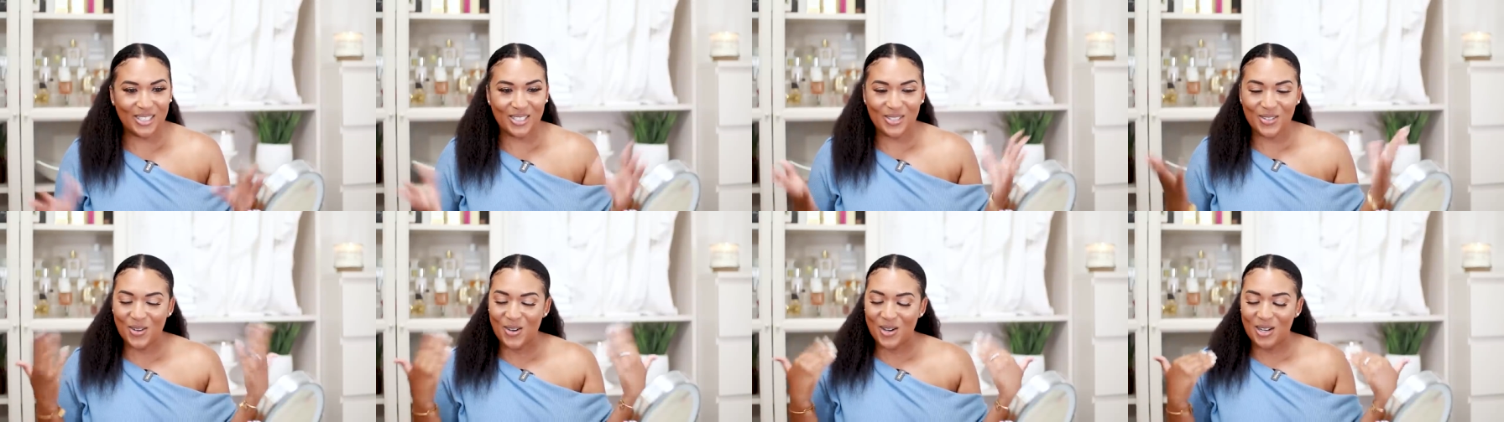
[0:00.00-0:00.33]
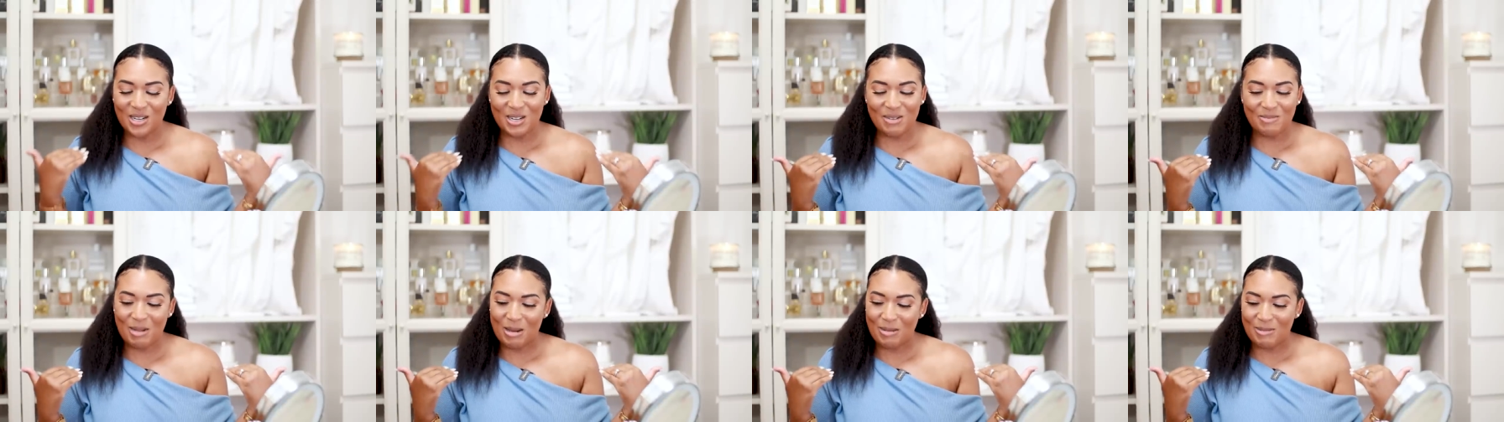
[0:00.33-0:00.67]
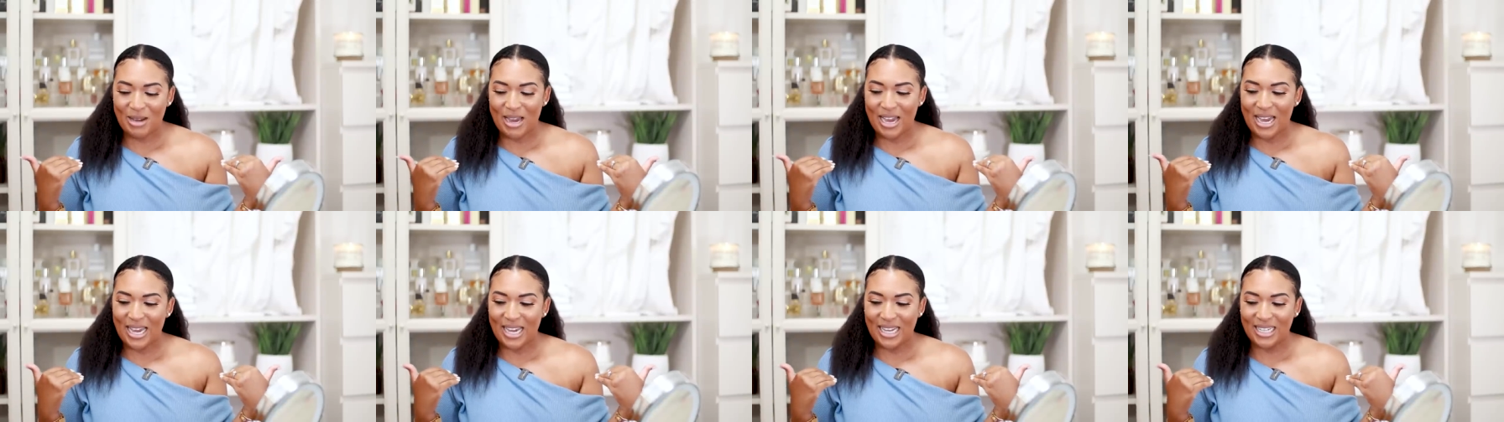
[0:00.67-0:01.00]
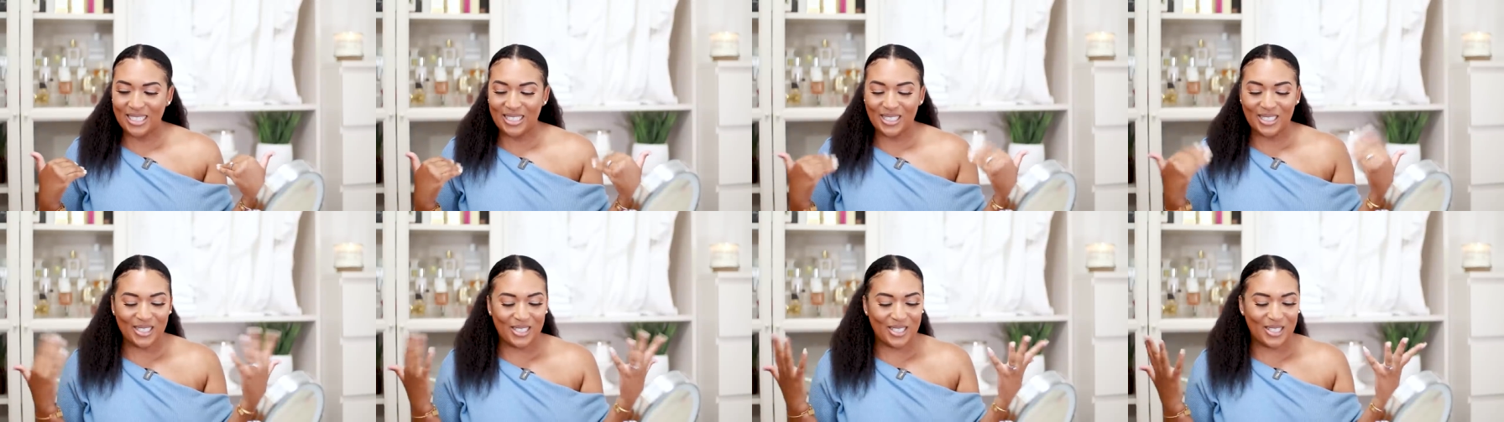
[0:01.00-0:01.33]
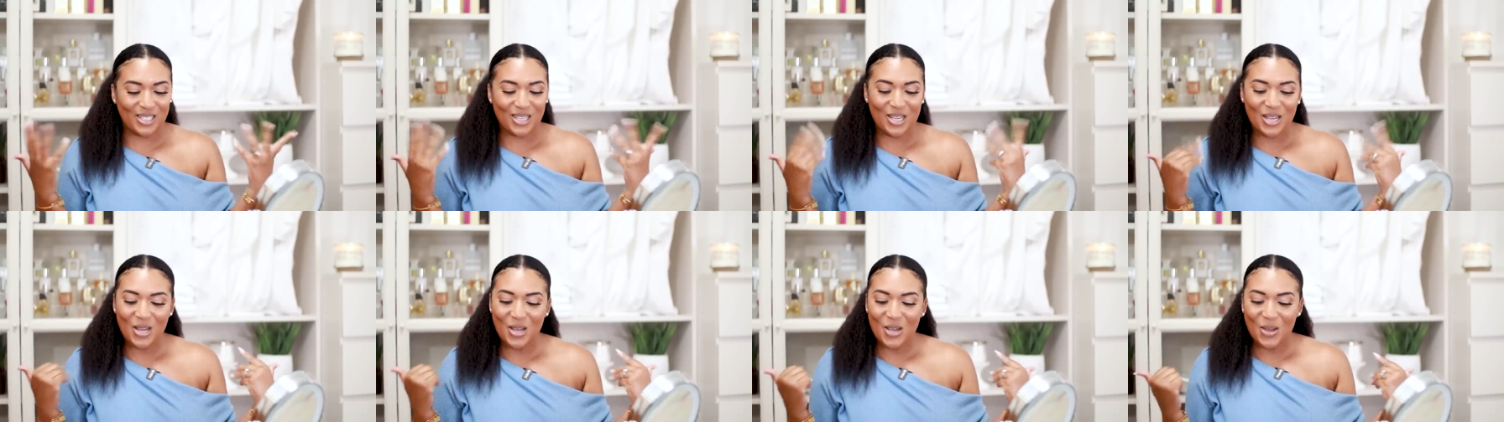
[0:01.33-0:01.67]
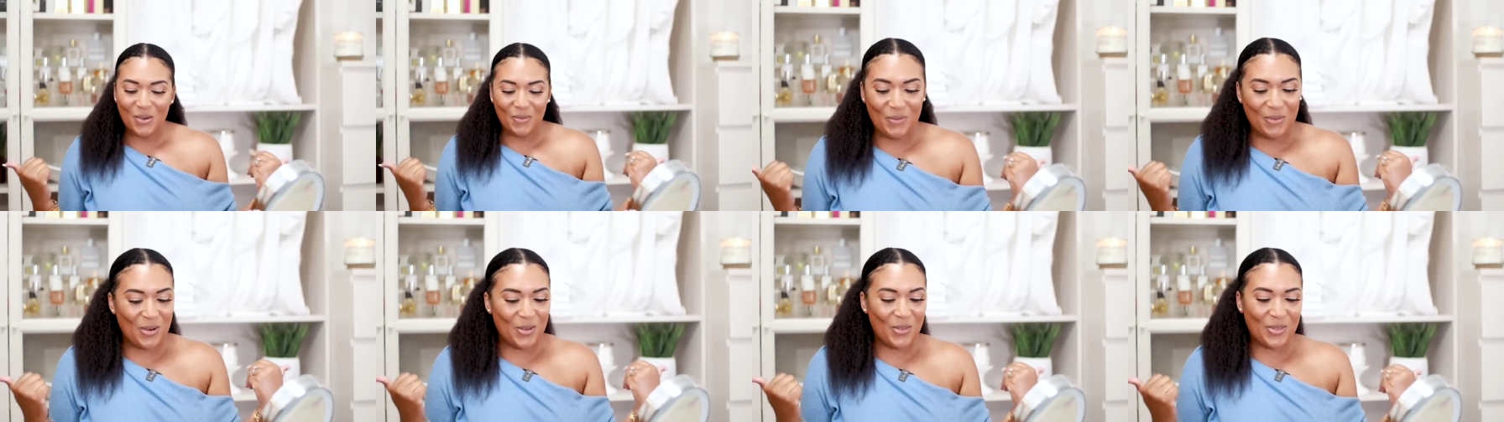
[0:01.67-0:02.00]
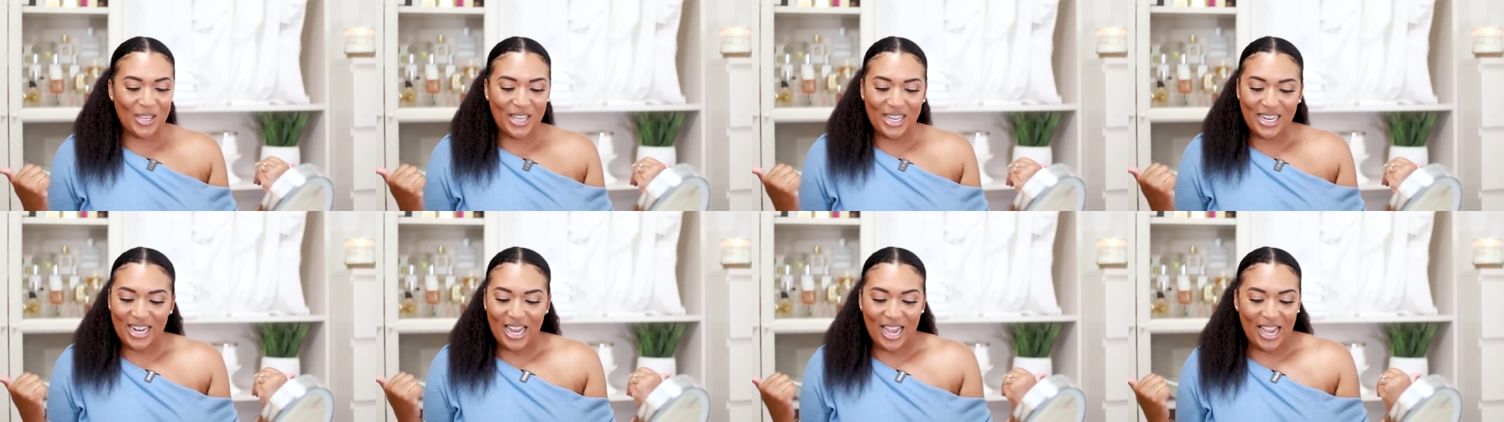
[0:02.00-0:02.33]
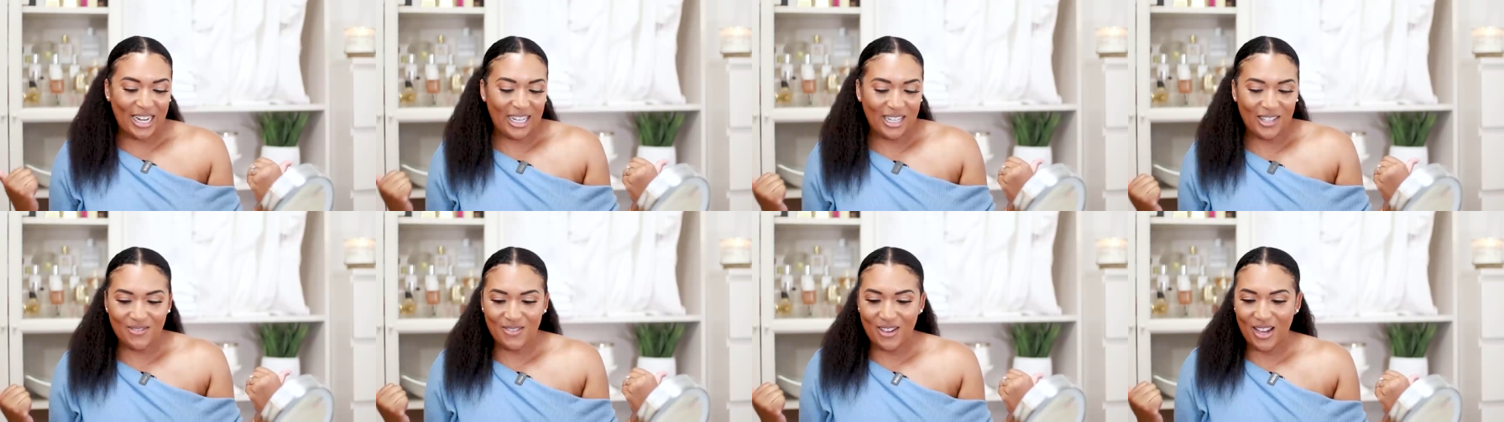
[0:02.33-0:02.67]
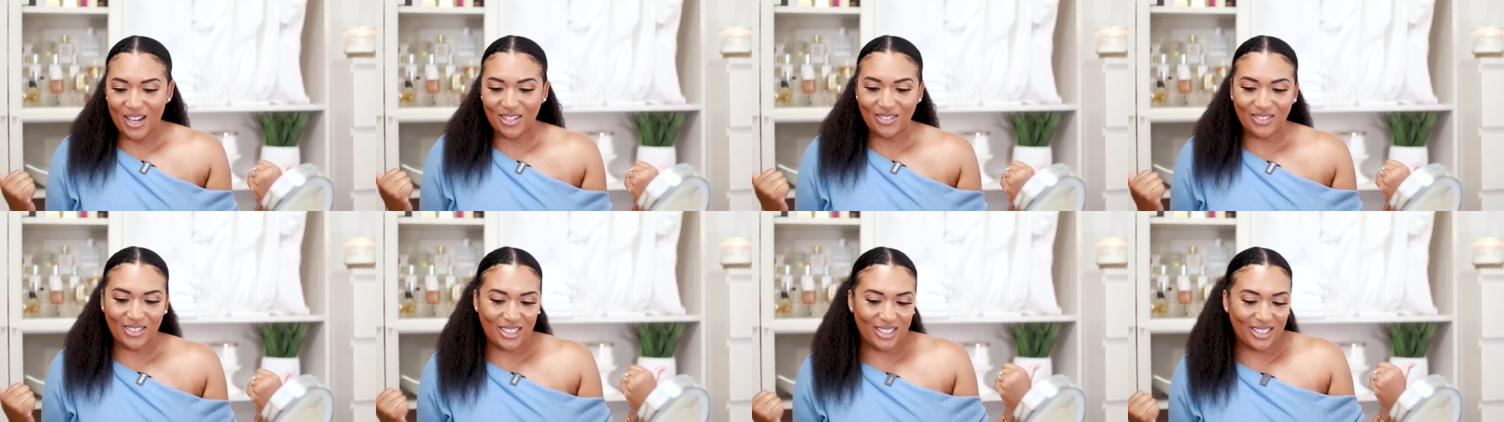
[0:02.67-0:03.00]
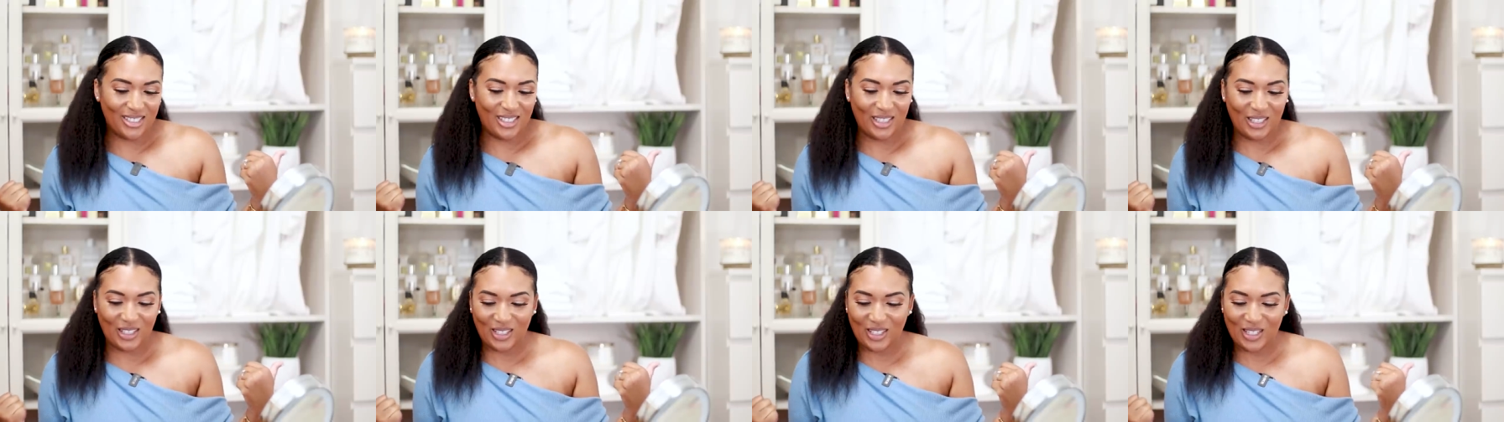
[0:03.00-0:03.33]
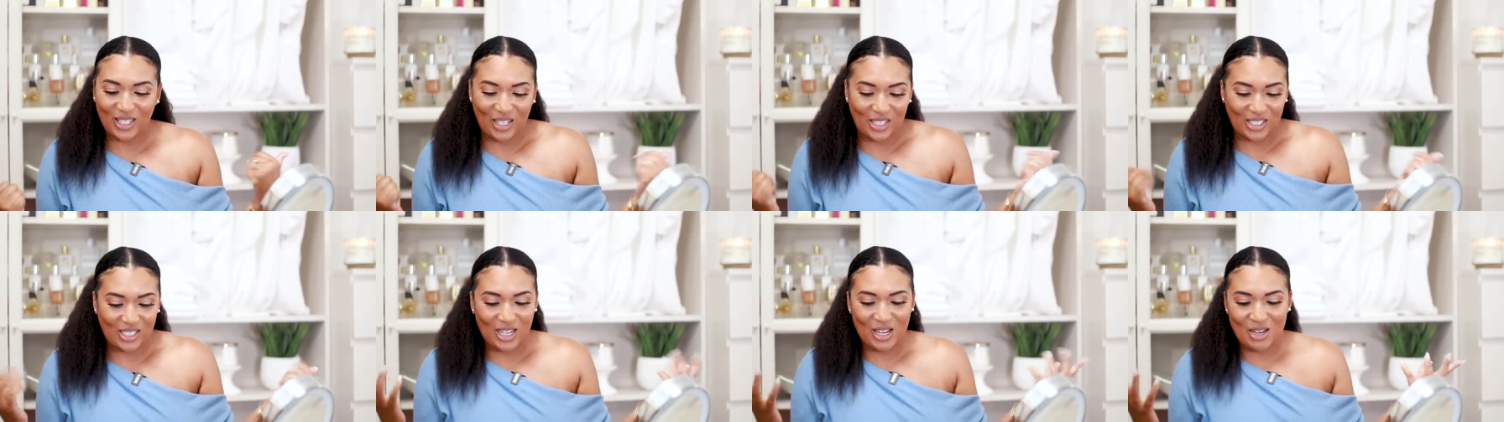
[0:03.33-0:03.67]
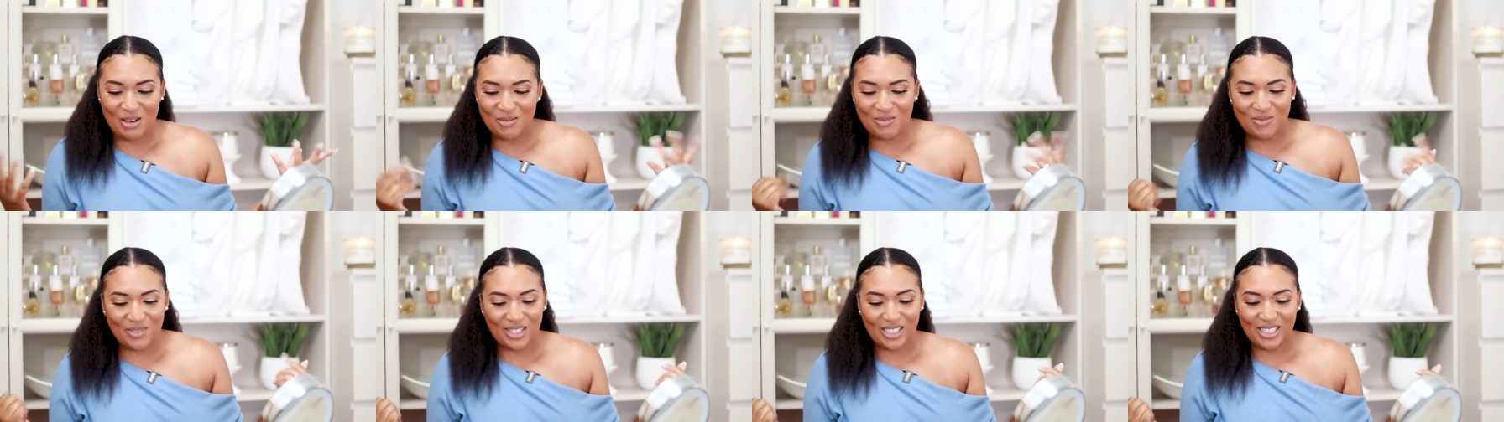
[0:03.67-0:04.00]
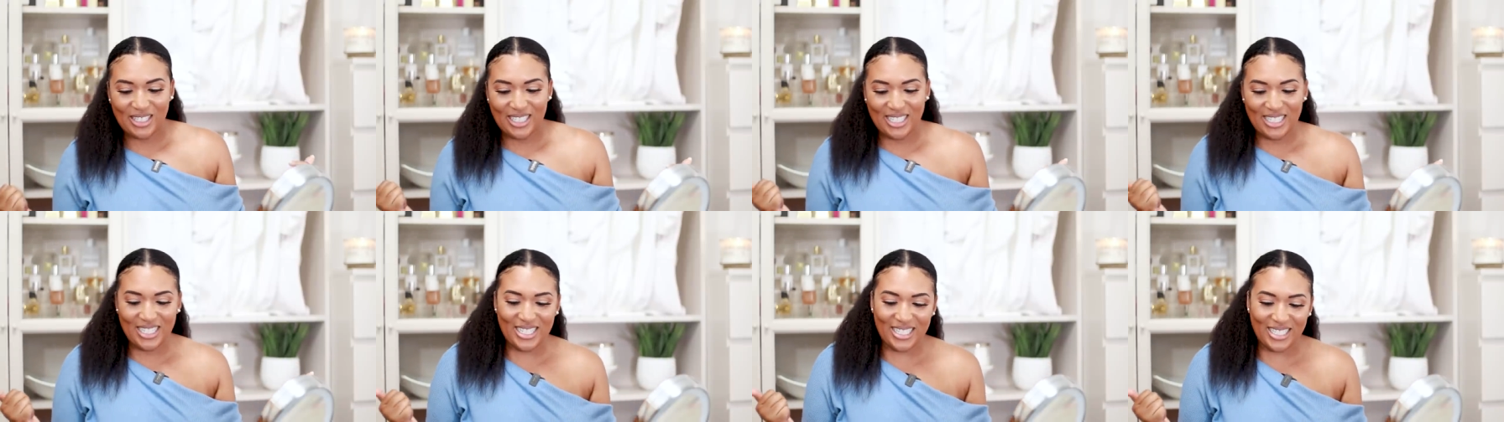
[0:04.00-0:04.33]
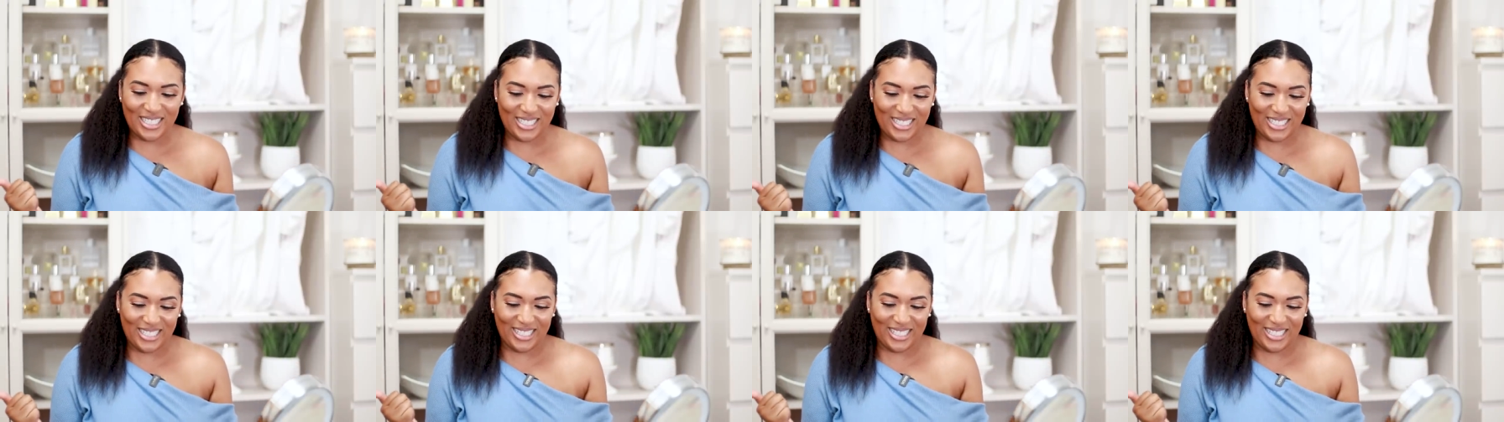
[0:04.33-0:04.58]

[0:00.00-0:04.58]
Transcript: Just all in my mind, just wealthy and highly favored. That's how I'm feeling.